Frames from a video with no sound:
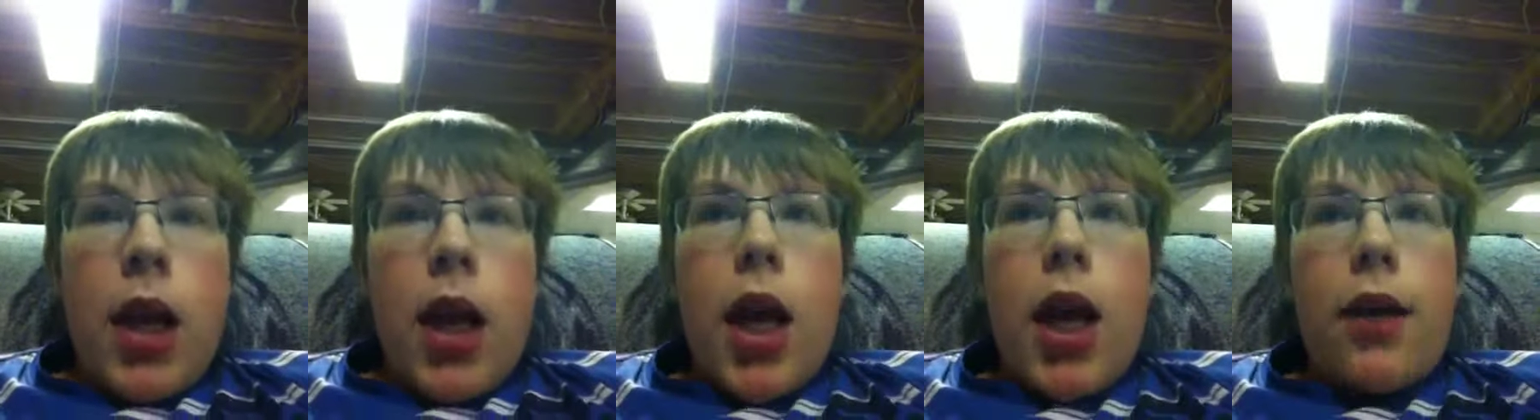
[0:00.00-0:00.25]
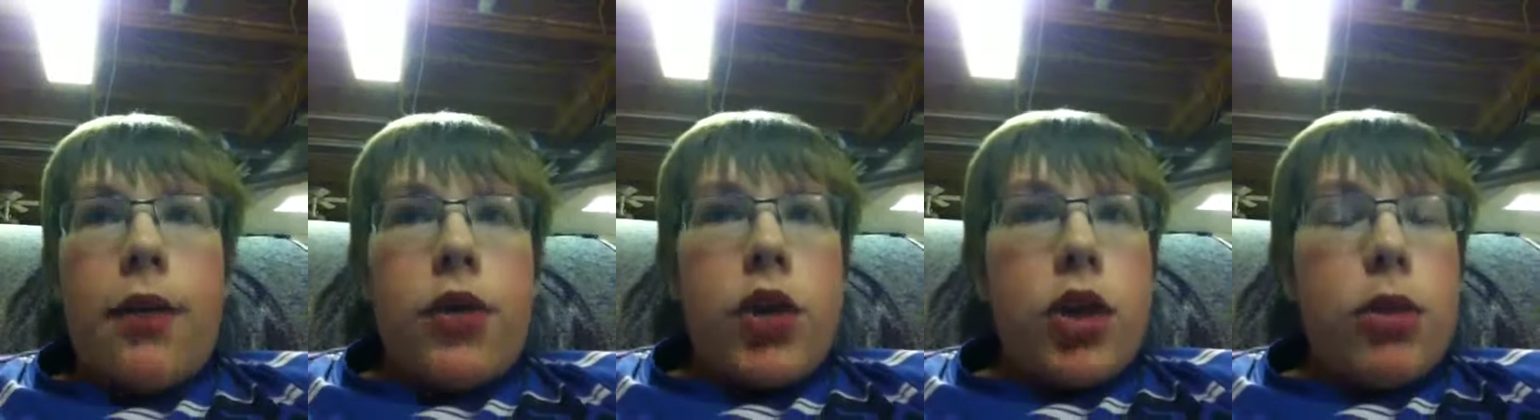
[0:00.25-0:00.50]

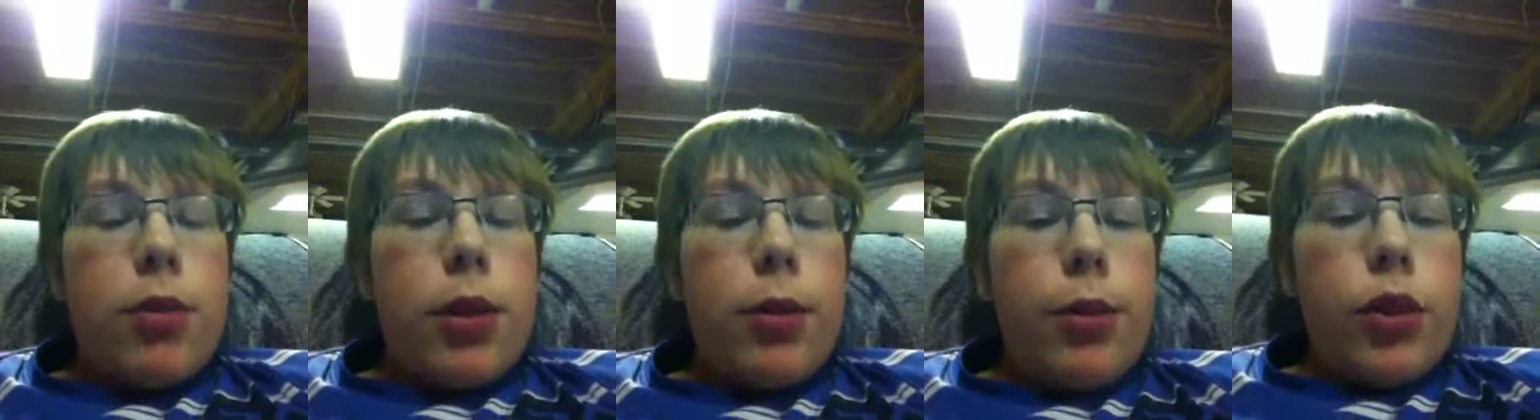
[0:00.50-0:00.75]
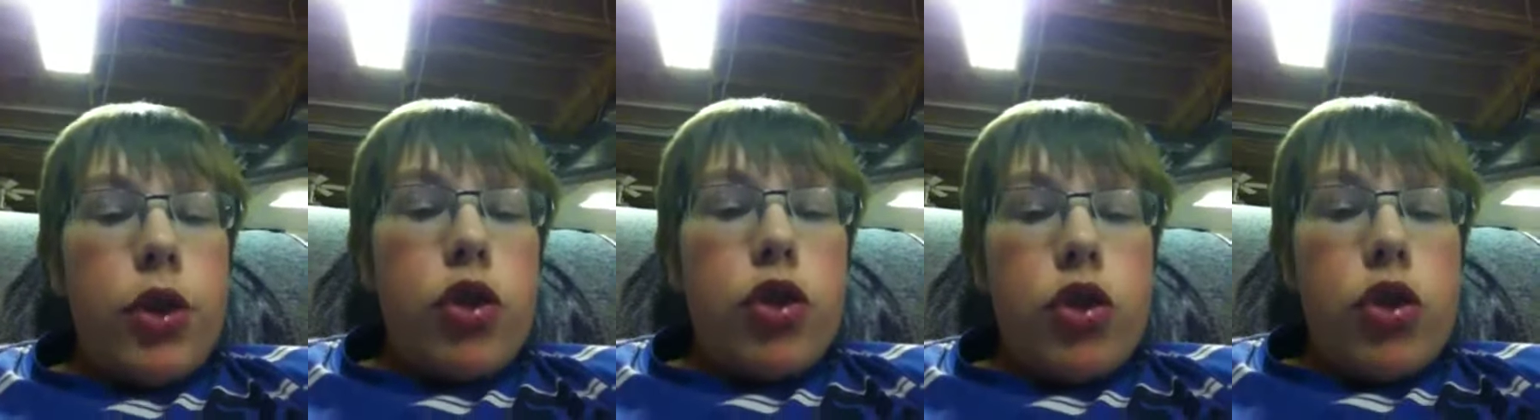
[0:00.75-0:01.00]
and I've seen
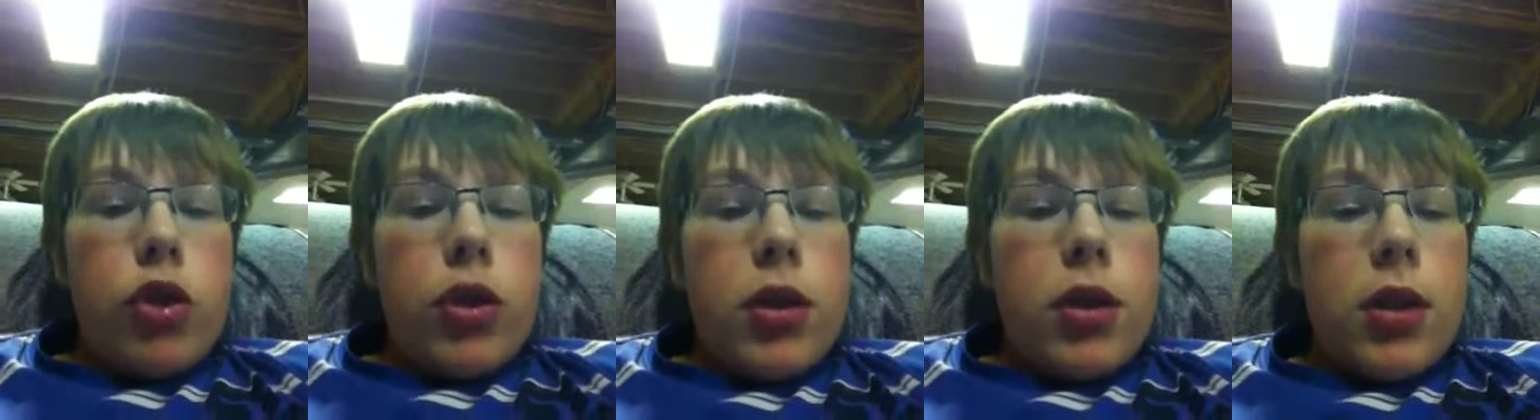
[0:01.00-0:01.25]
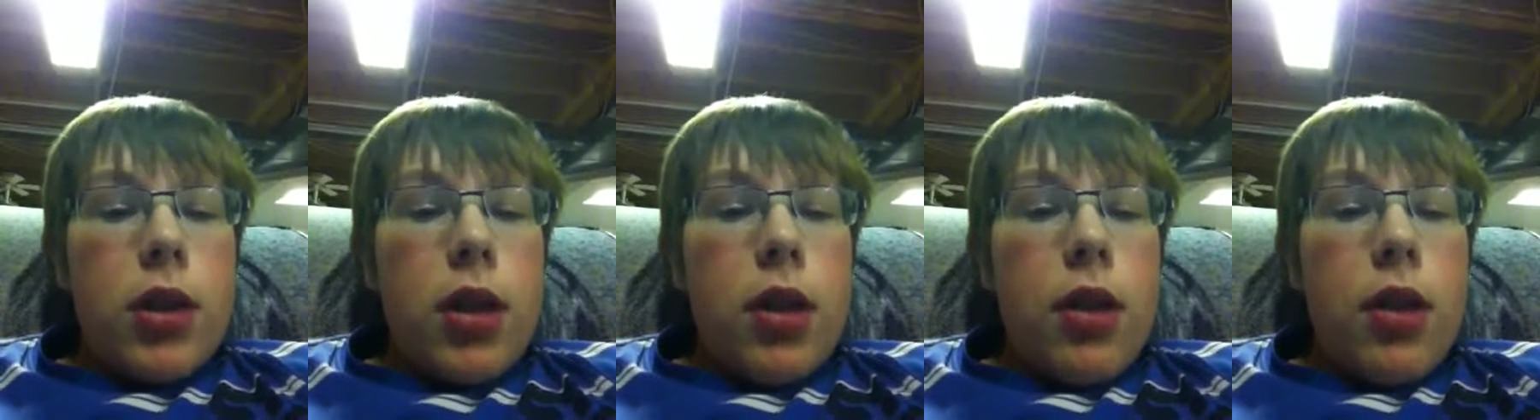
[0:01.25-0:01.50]
people
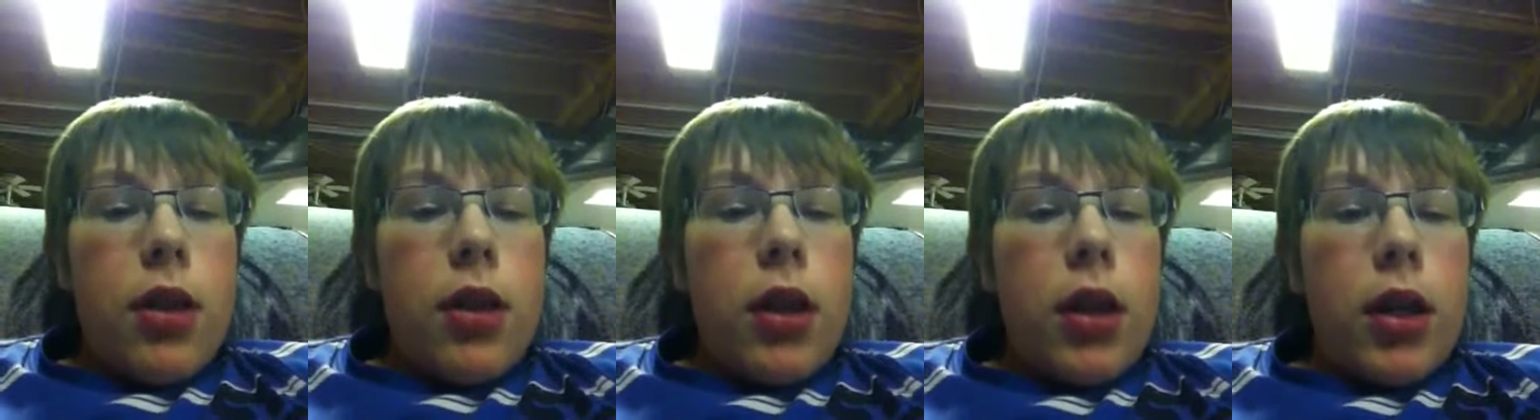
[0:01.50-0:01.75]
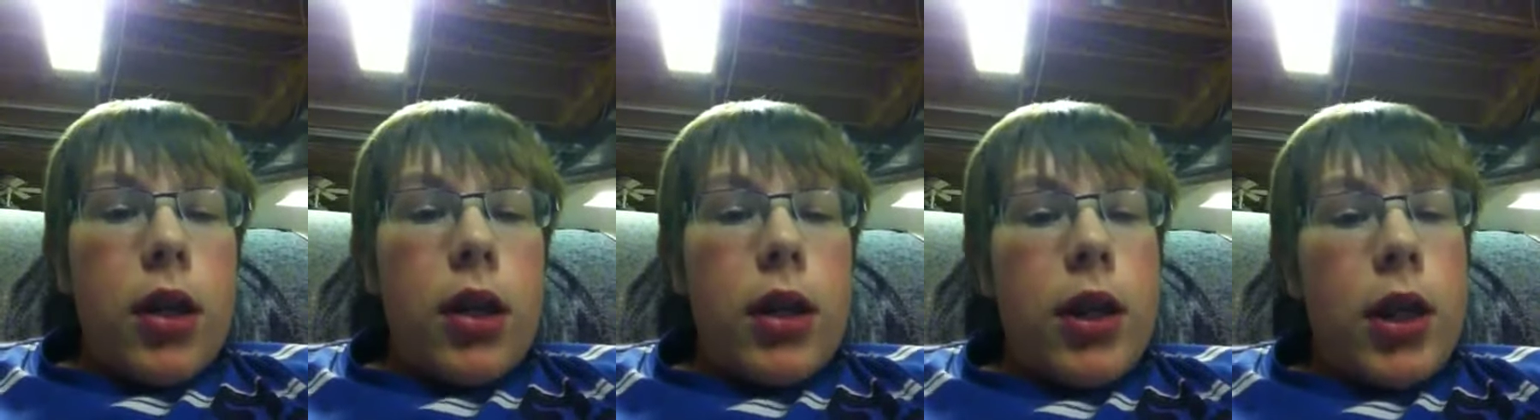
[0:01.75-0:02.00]
use
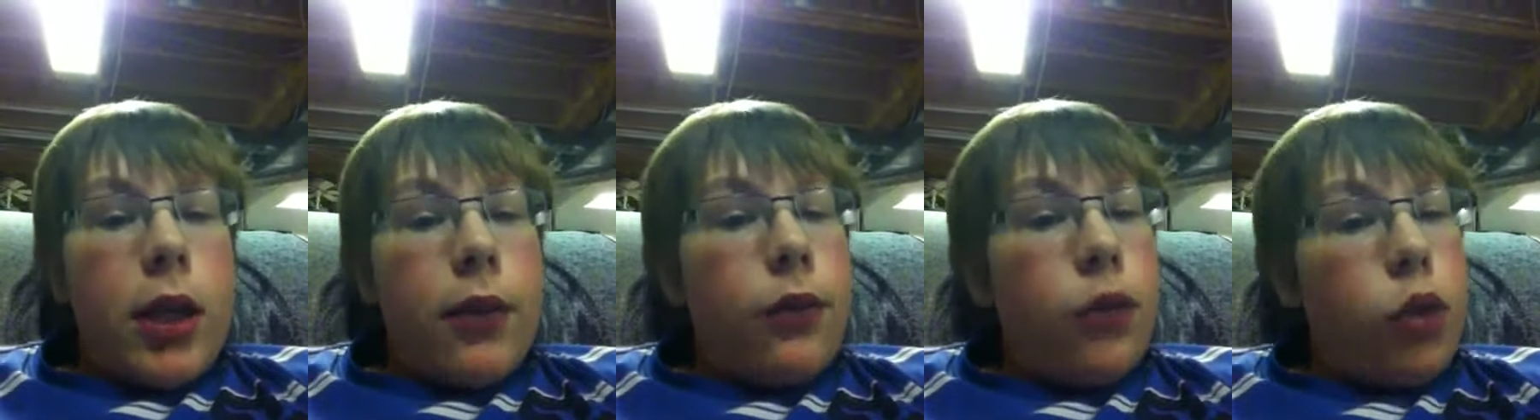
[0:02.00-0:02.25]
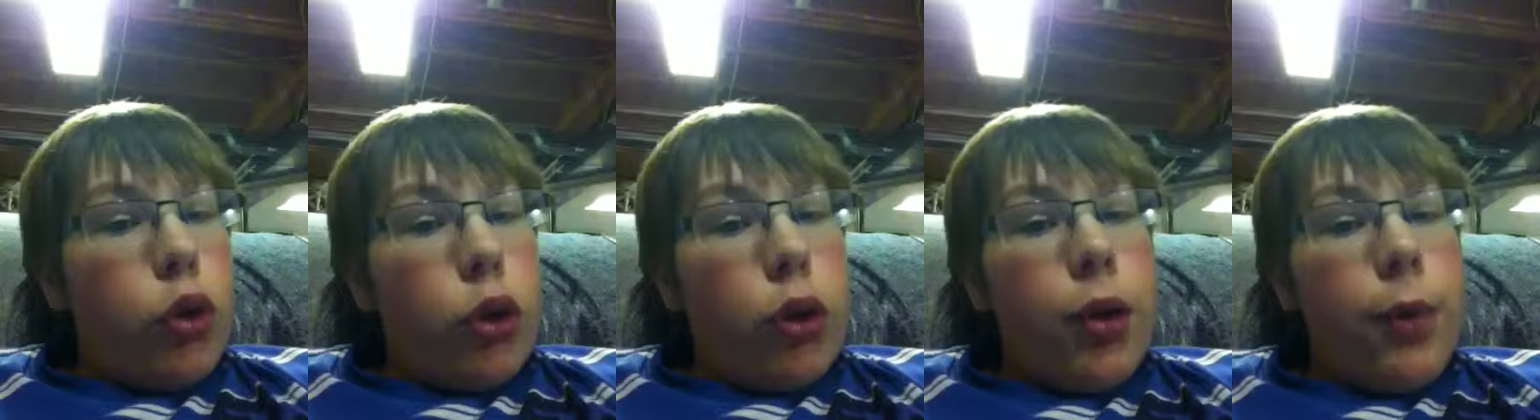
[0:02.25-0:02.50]
the Etek
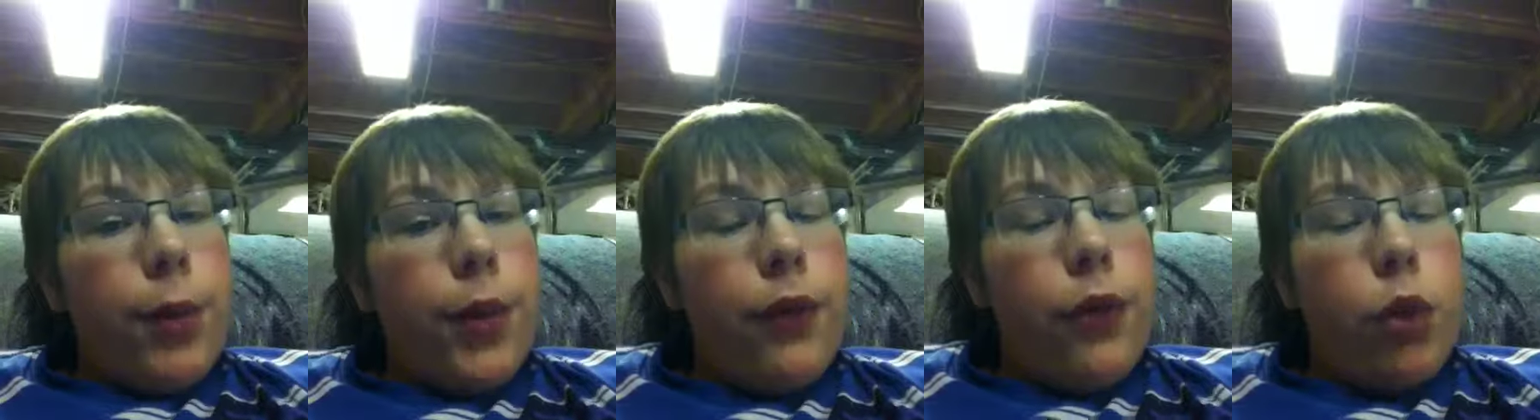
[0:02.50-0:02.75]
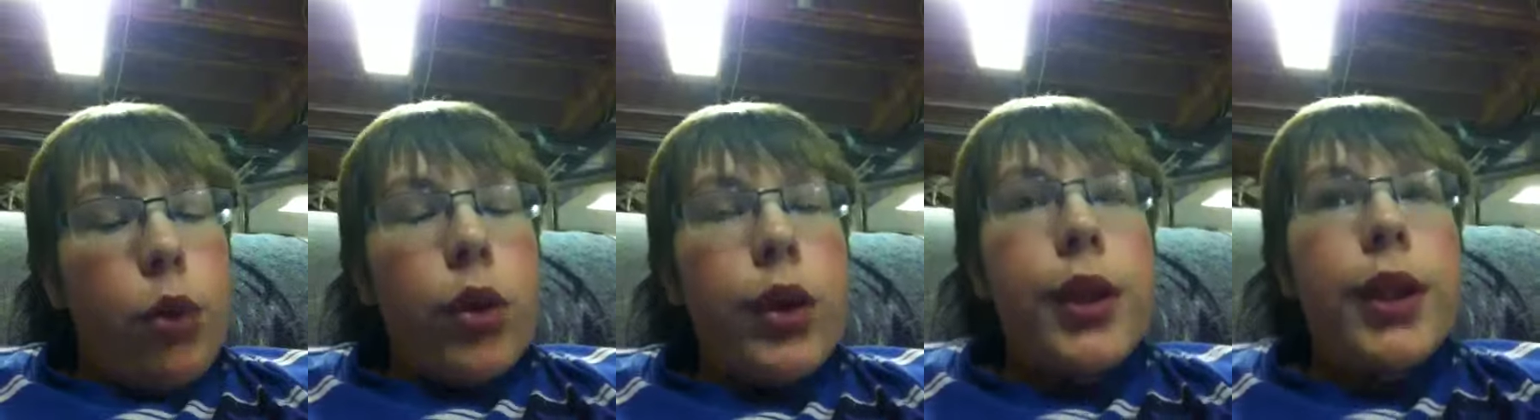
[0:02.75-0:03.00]
4 before.